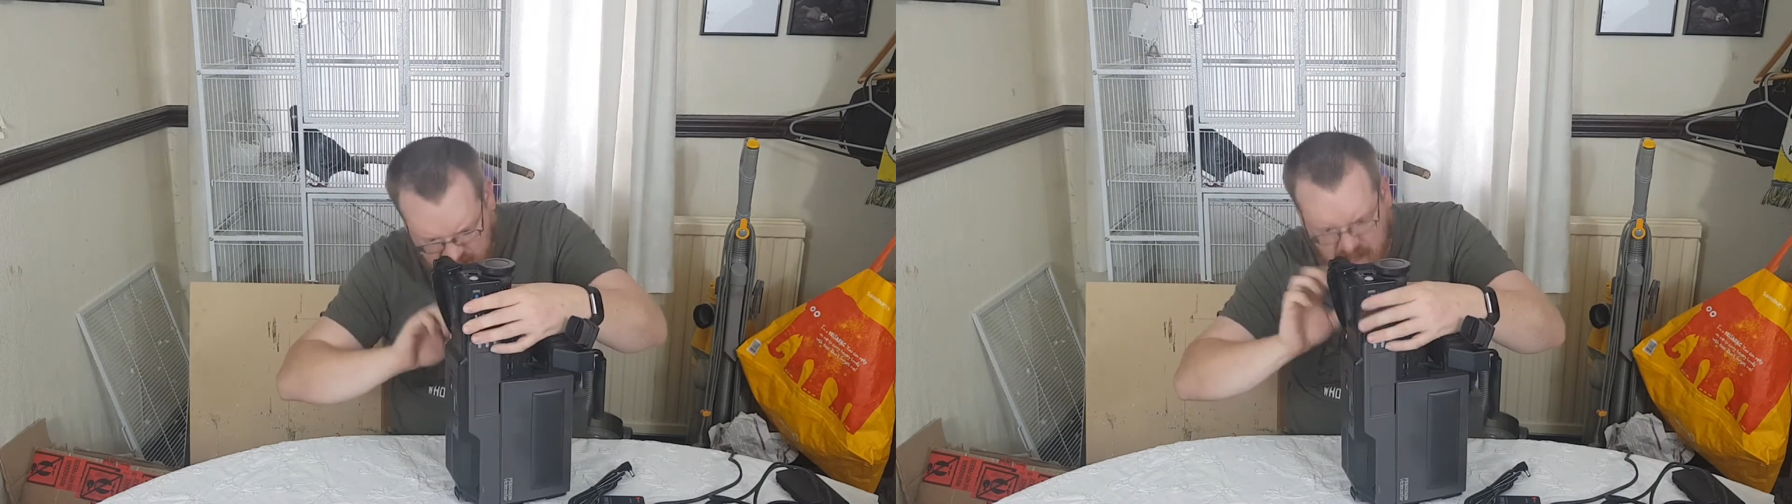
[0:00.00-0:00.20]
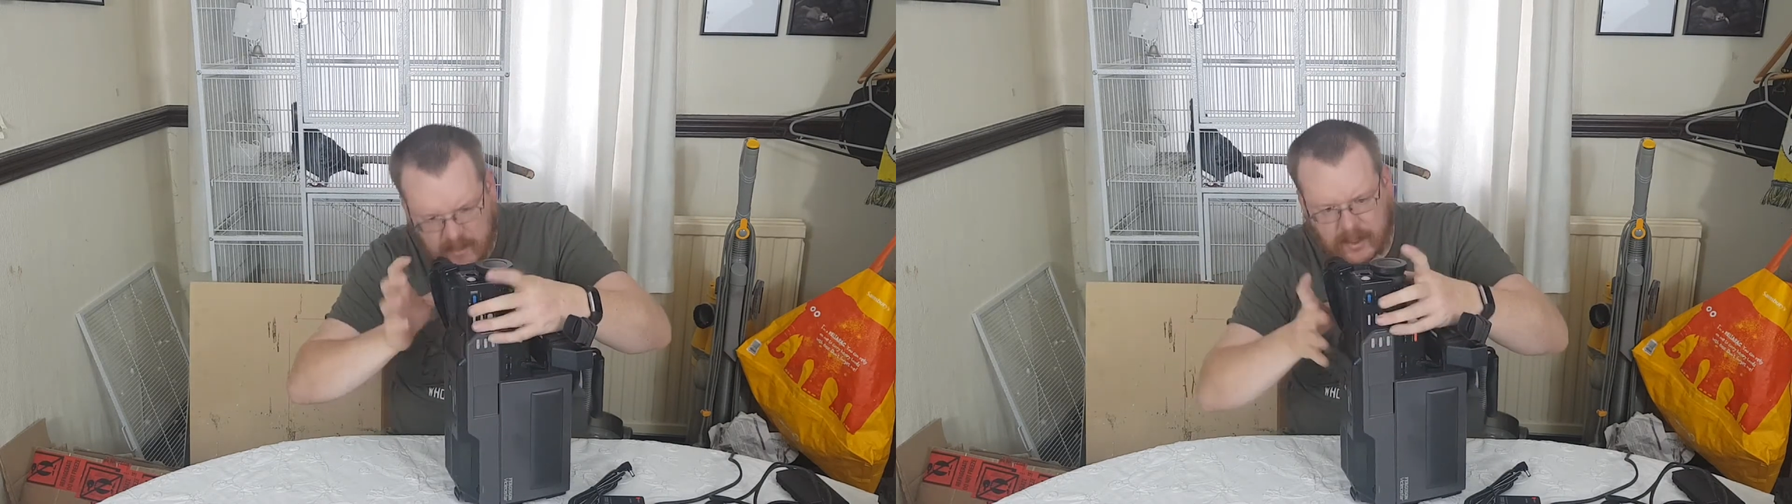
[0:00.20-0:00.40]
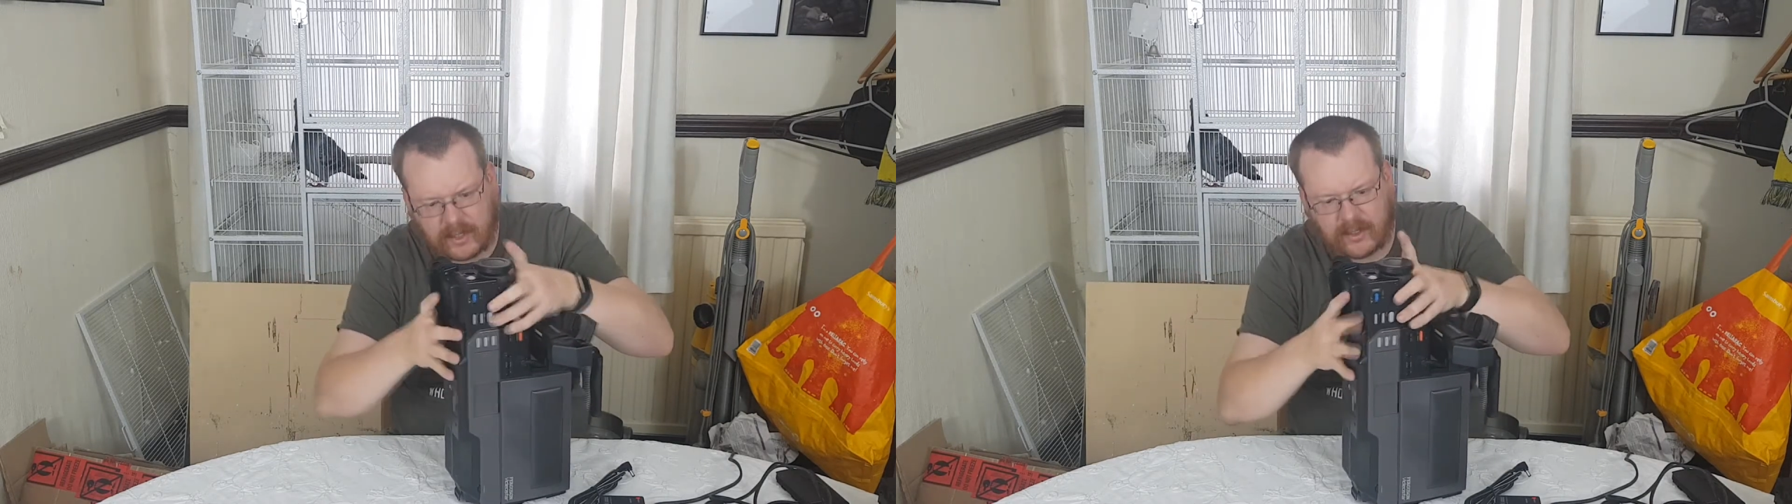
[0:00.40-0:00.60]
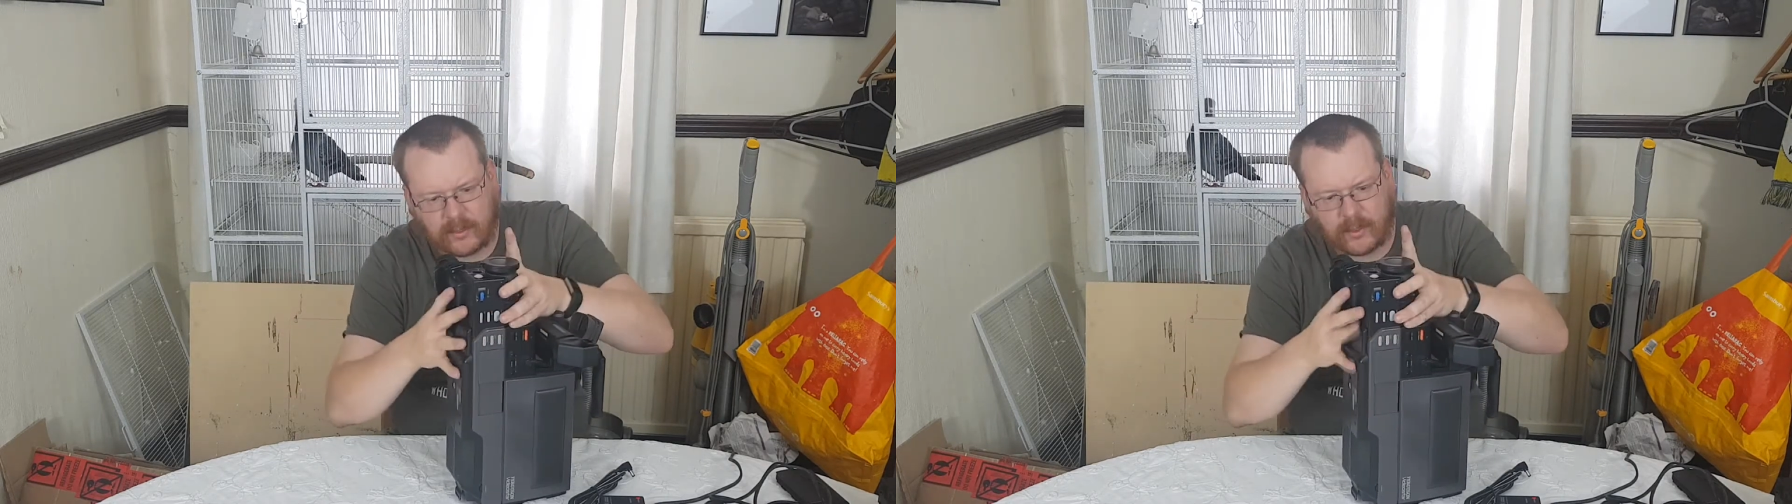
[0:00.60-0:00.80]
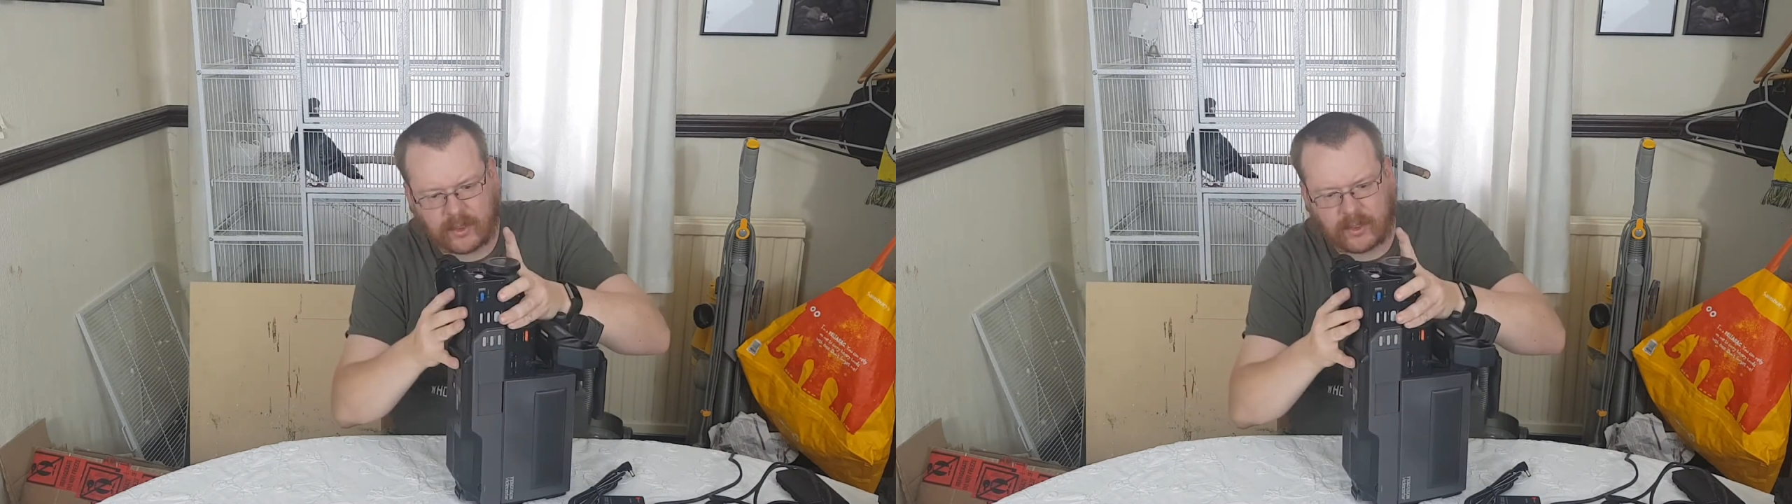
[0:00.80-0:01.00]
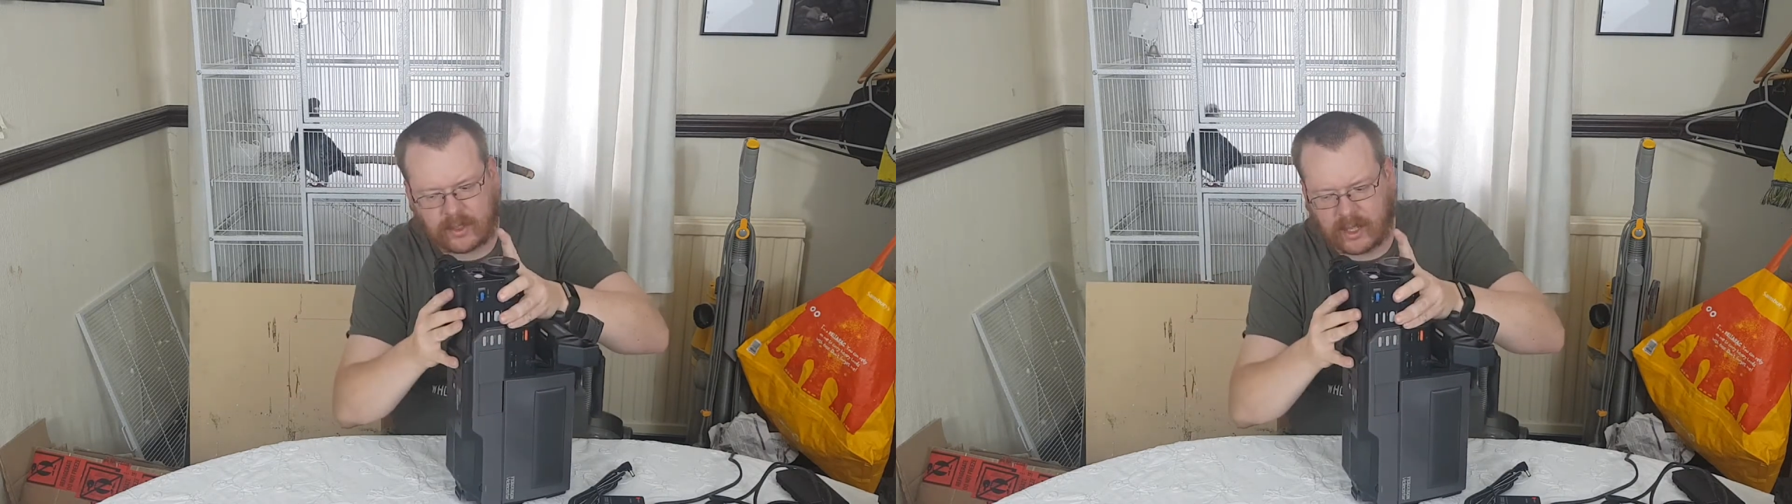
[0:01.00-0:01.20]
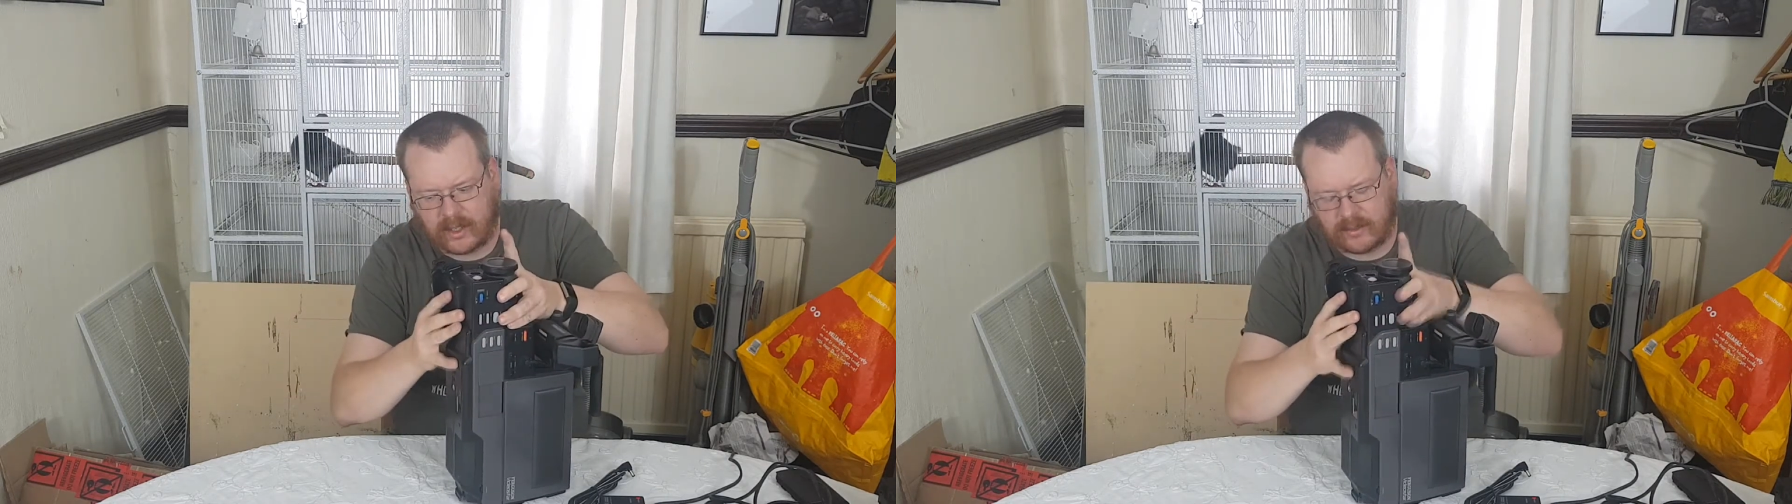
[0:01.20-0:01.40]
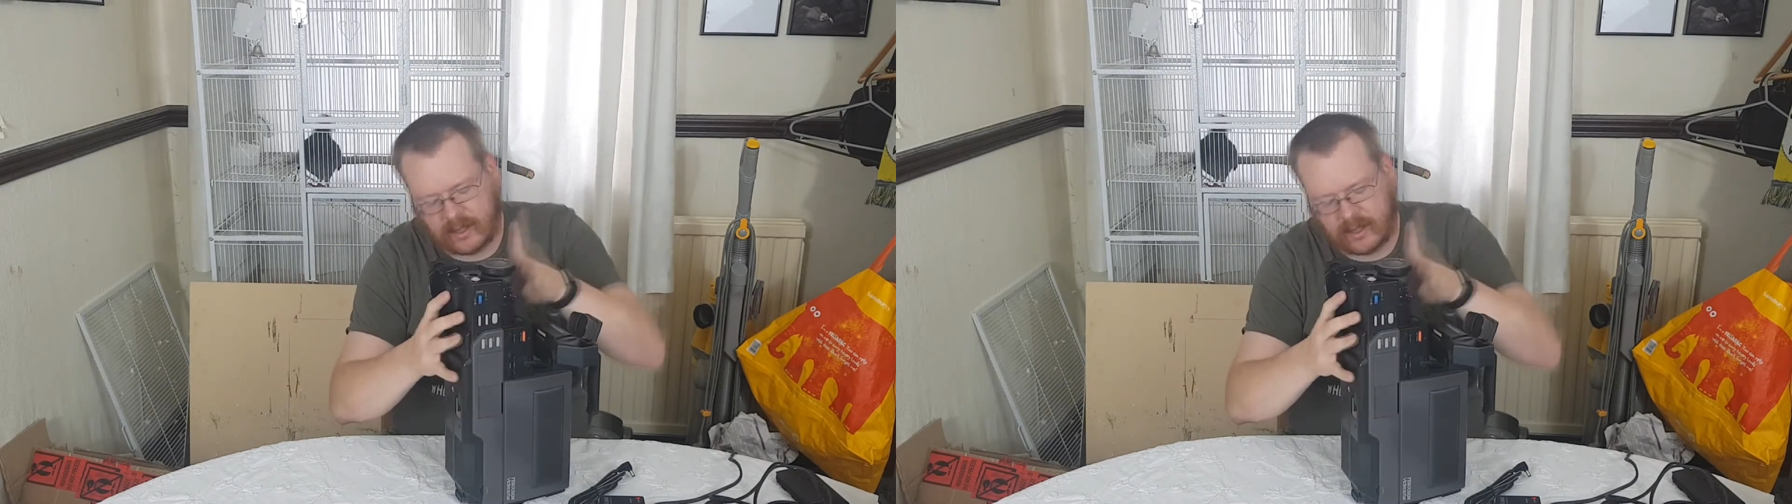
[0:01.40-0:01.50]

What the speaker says: But it doesn't want to slide off.